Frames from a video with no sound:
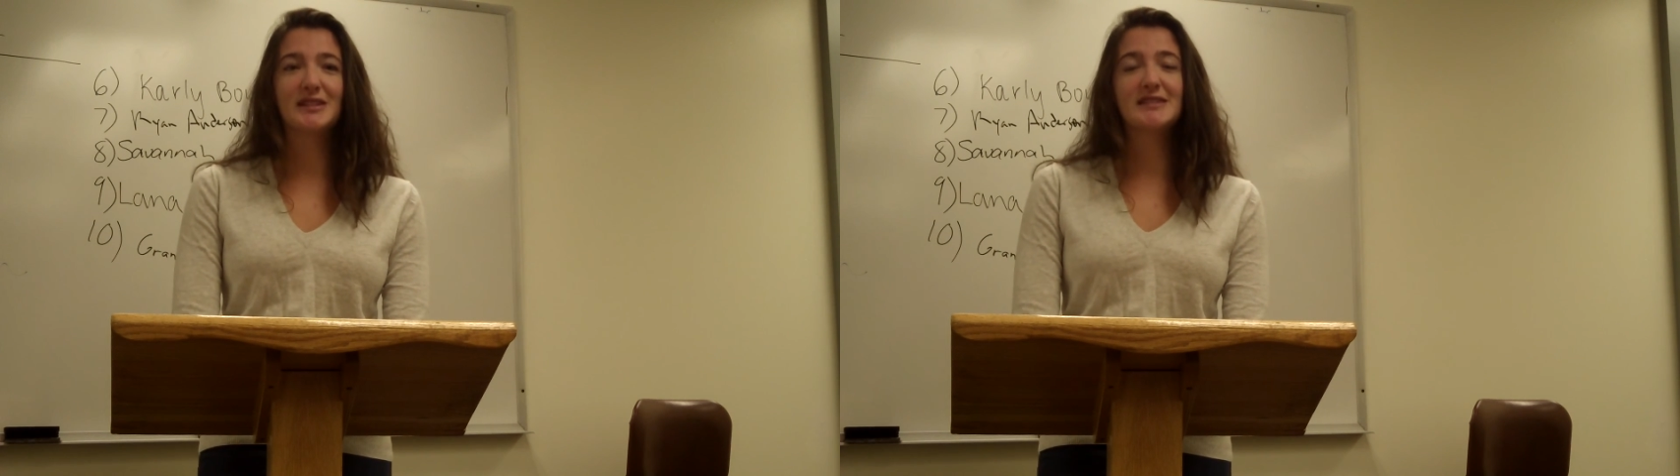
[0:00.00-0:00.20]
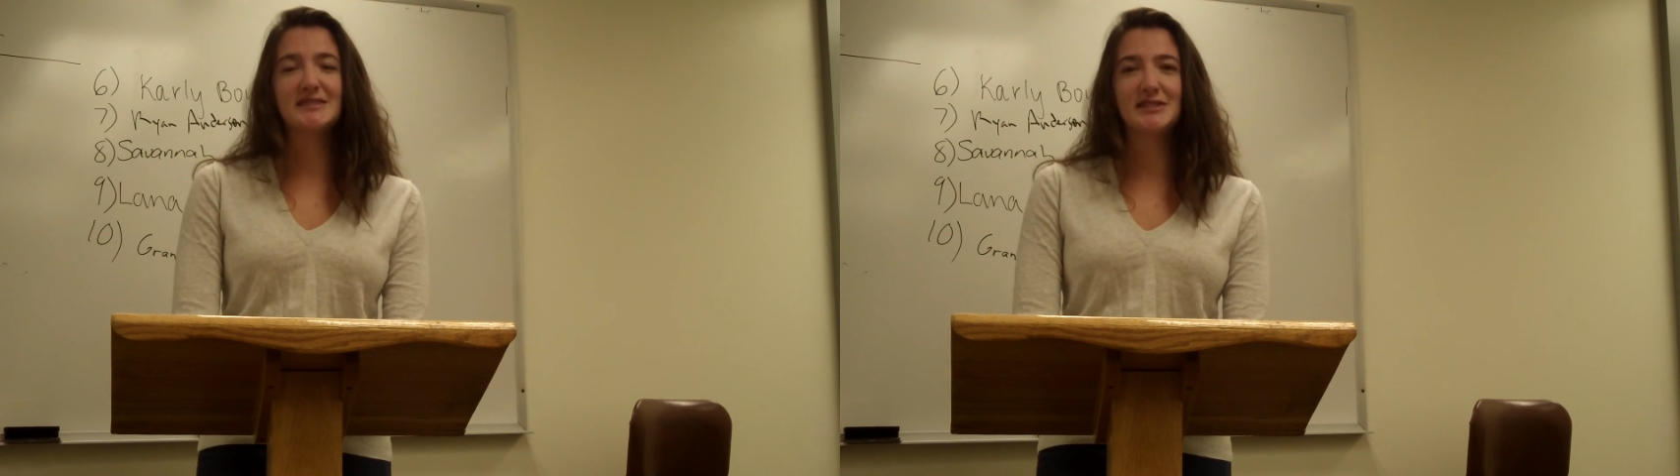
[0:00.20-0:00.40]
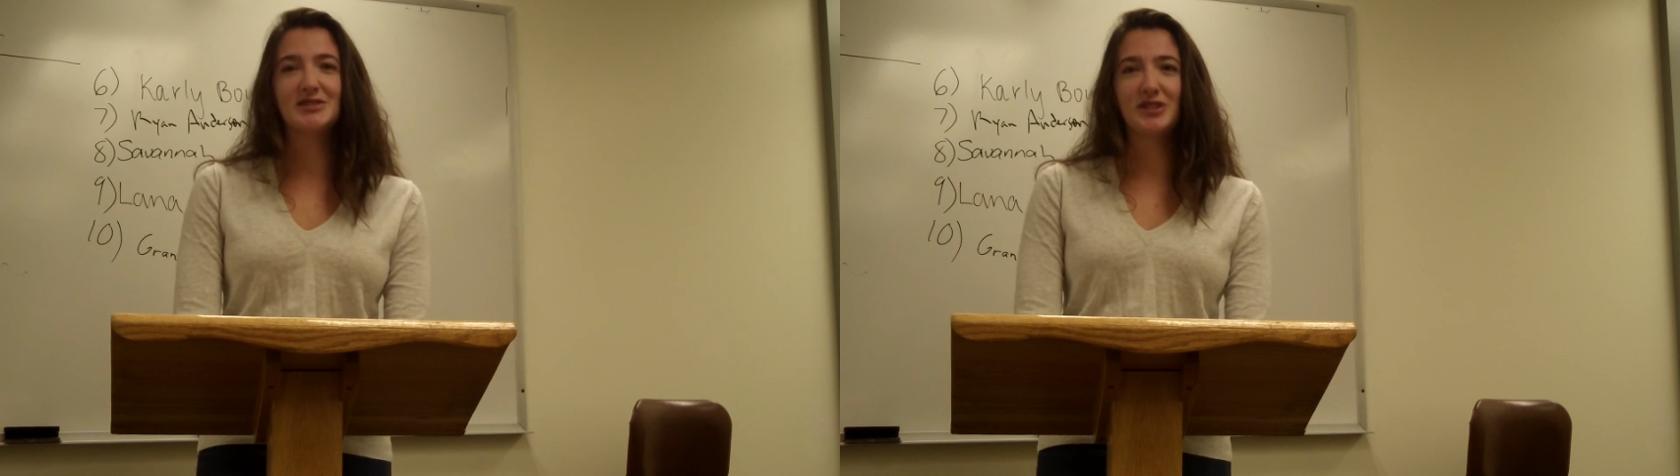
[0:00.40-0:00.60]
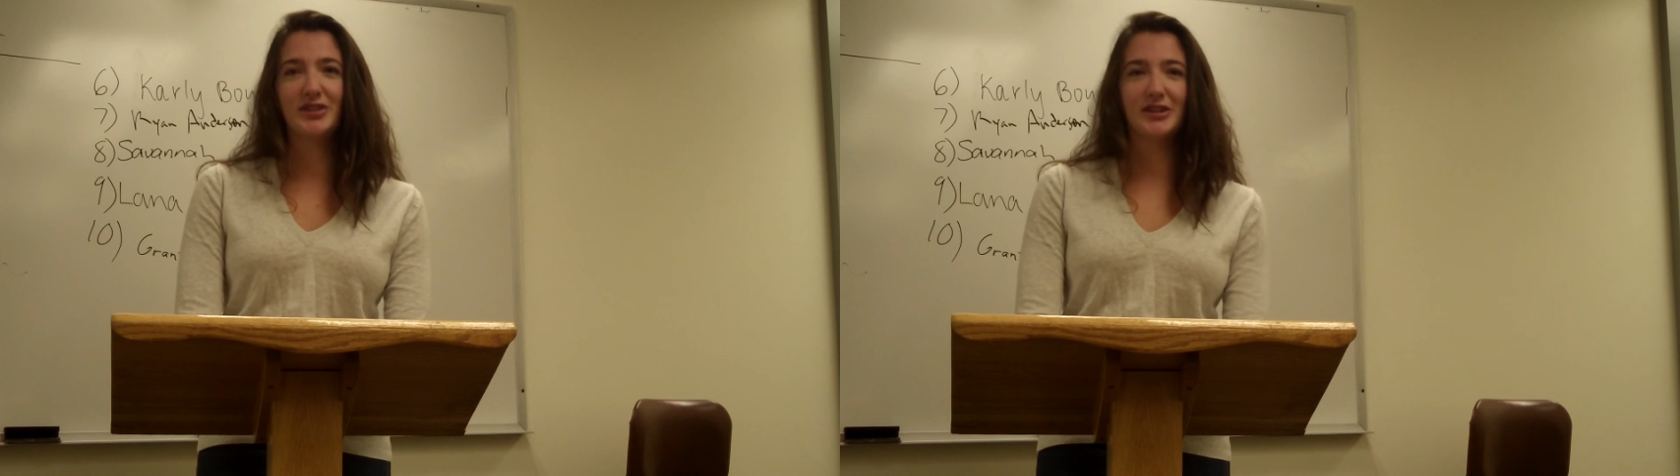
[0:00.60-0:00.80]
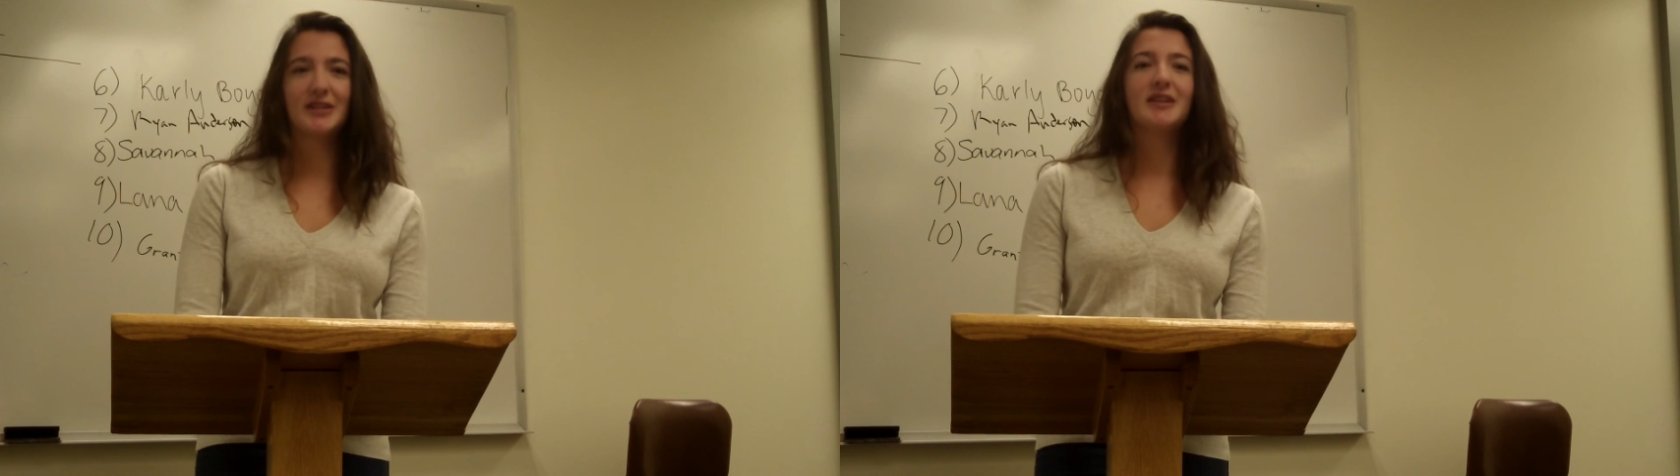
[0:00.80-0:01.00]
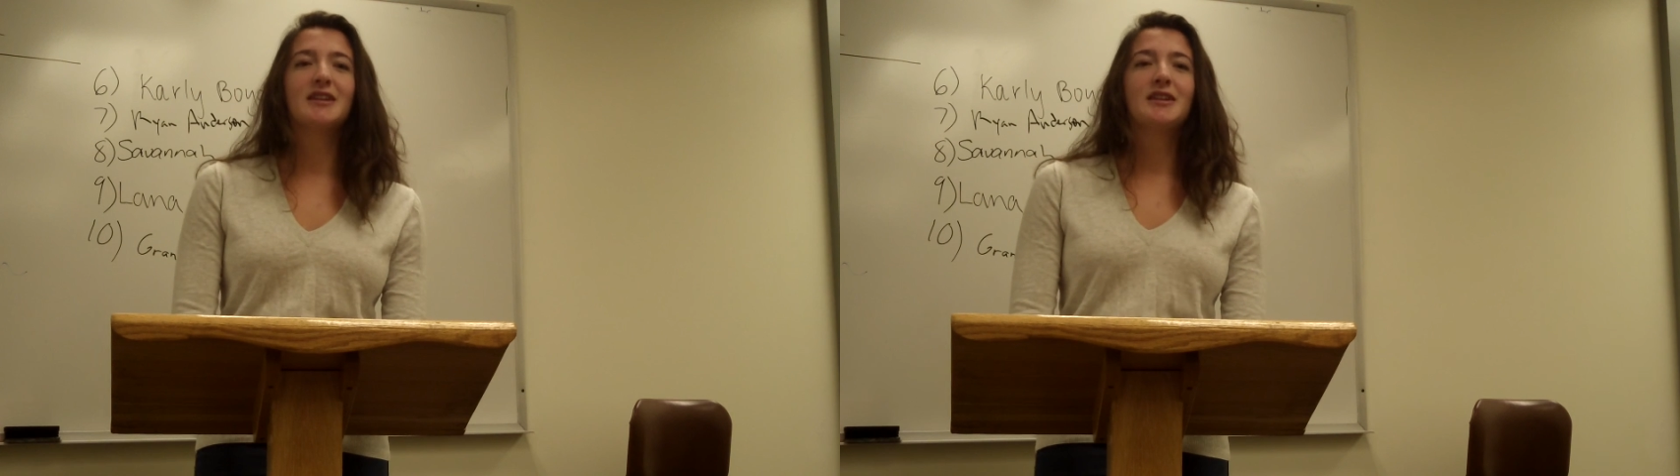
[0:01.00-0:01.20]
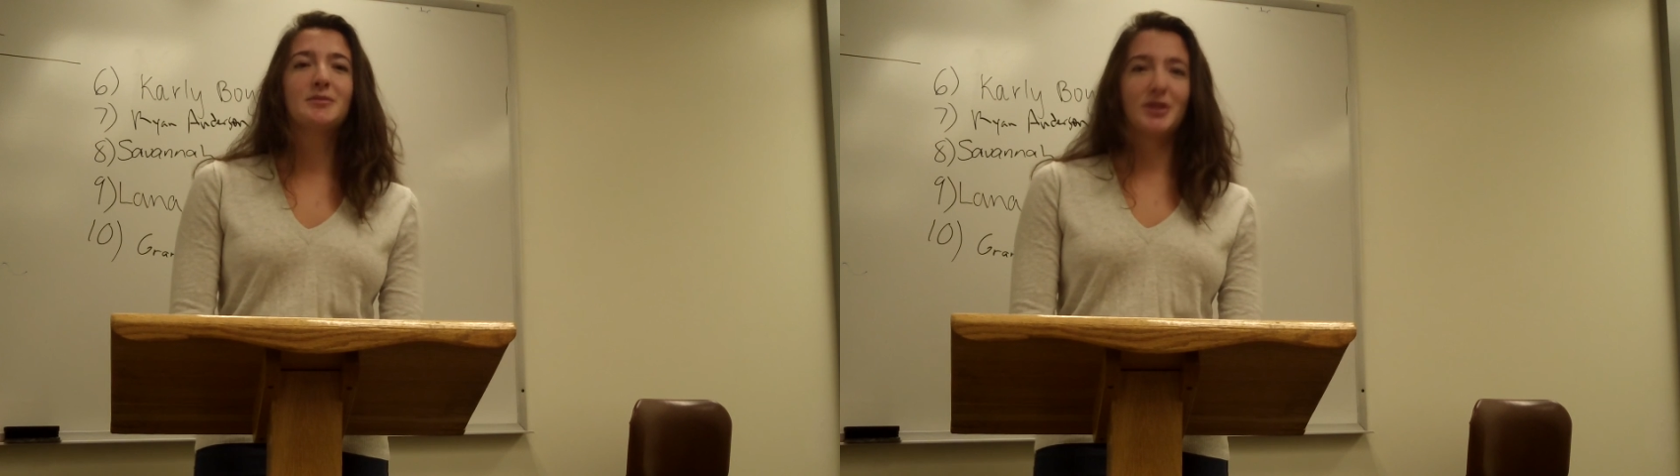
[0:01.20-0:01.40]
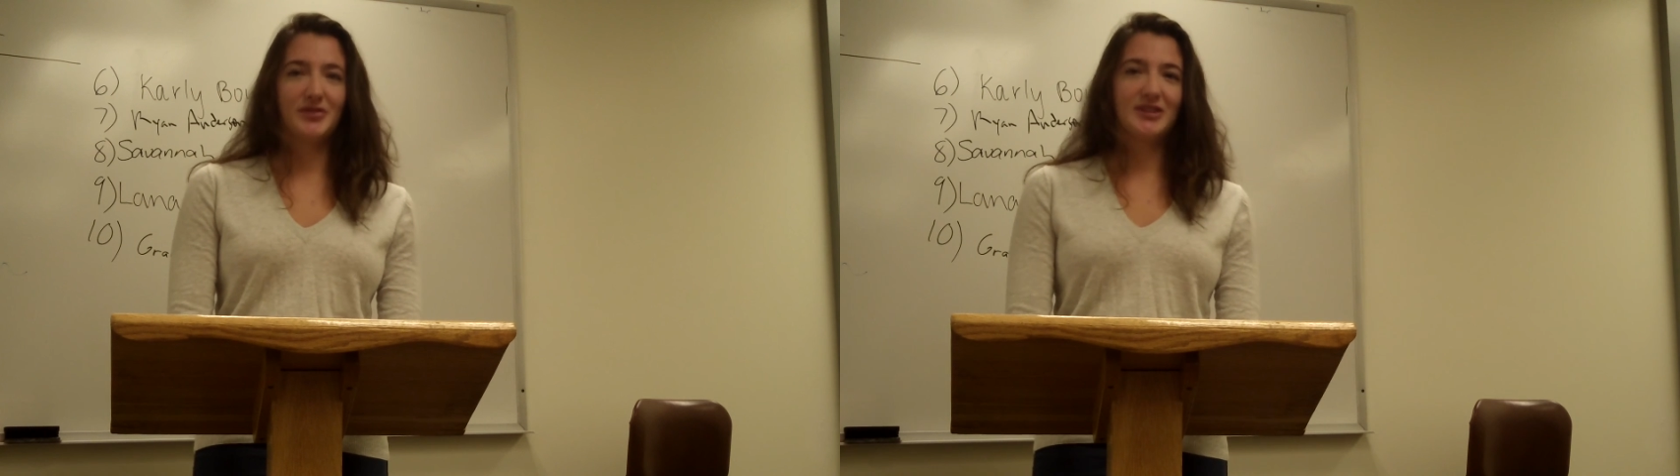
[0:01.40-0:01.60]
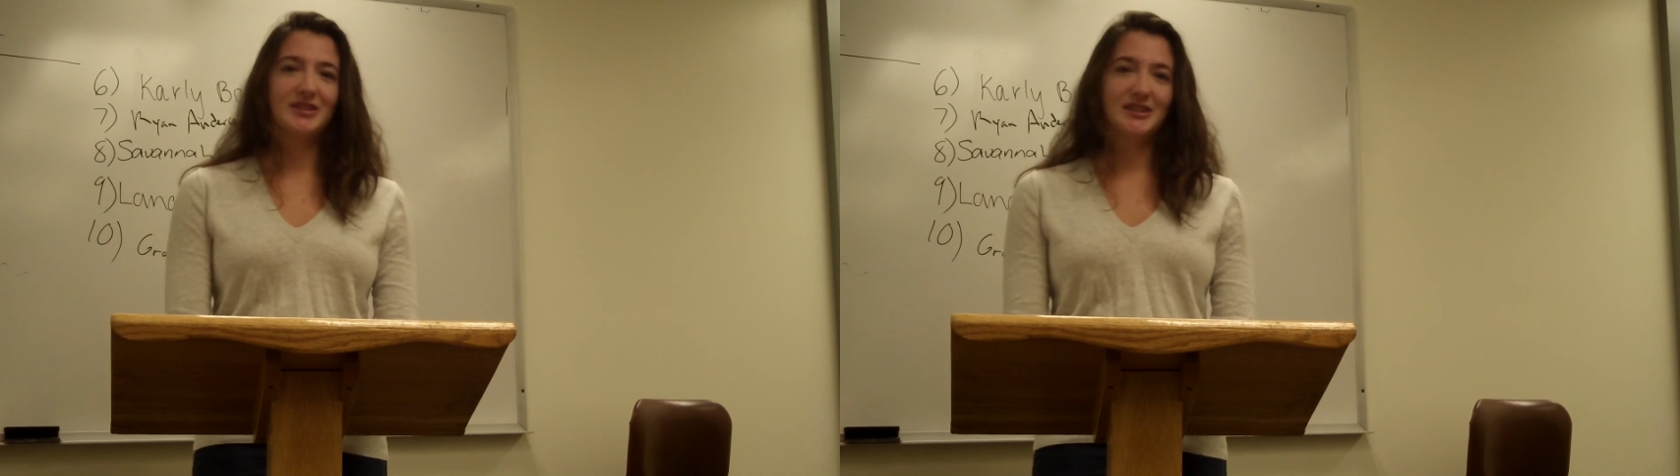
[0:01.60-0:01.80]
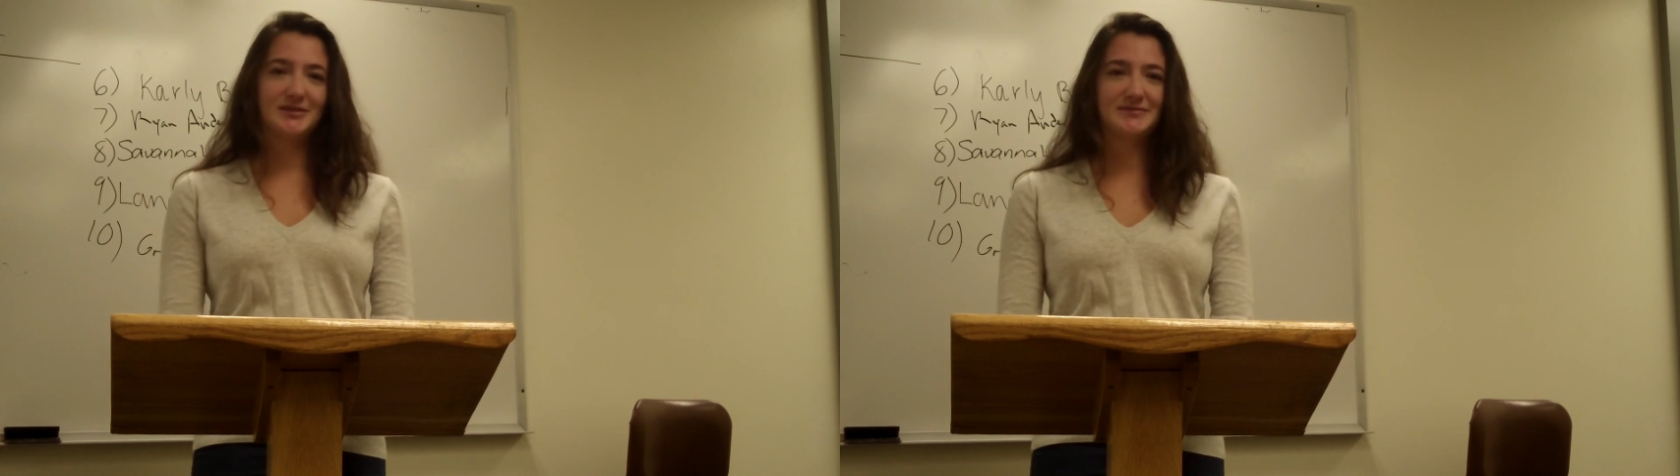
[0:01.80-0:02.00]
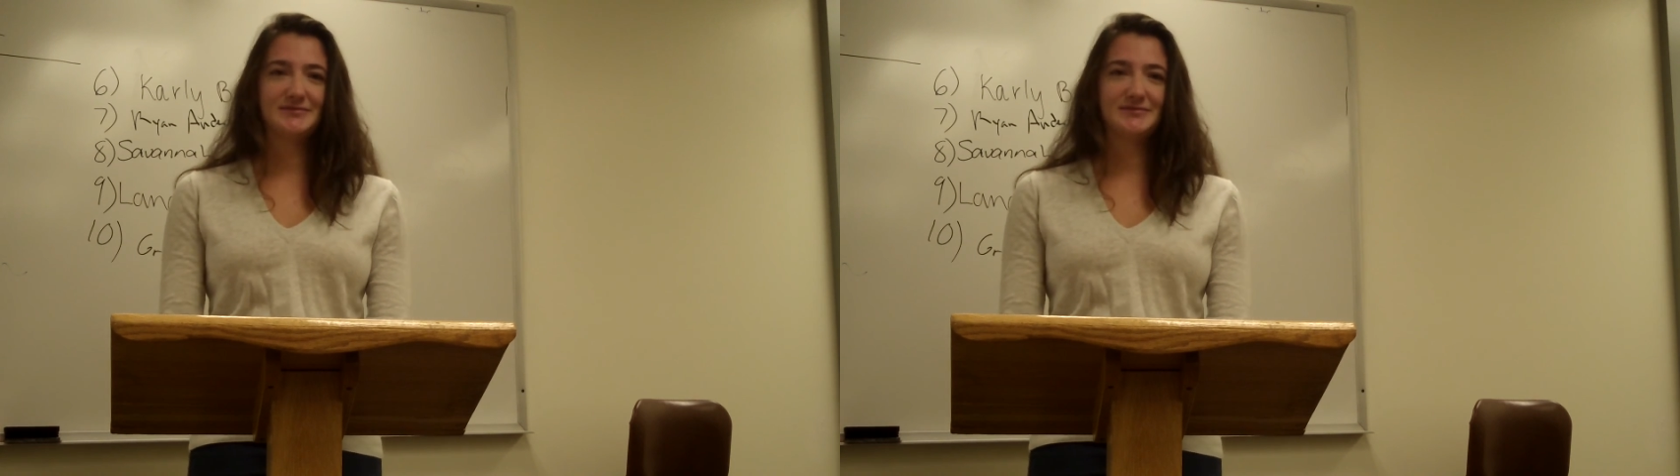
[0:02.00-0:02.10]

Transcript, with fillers: can see each other perfectly.